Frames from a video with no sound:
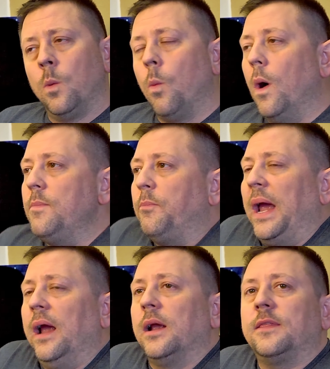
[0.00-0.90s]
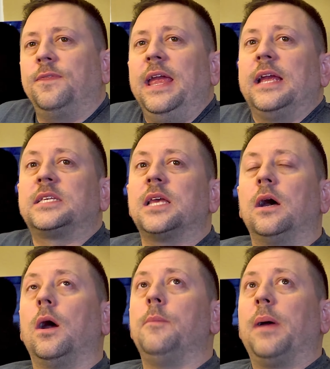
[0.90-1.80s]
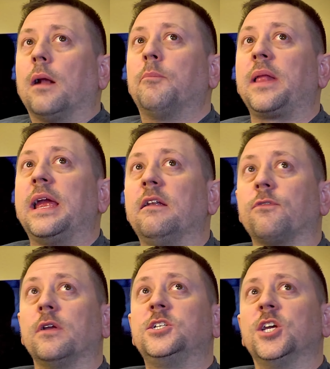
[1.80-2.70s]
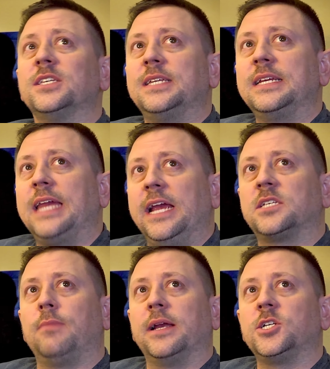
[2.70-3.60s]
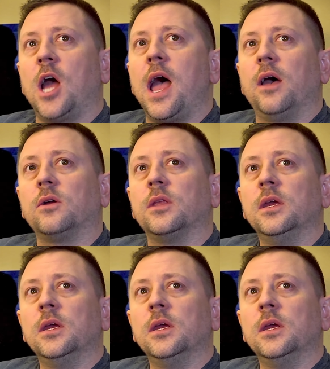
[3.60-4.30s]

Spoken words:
What parent thinks, oh, I better plan for just in case my child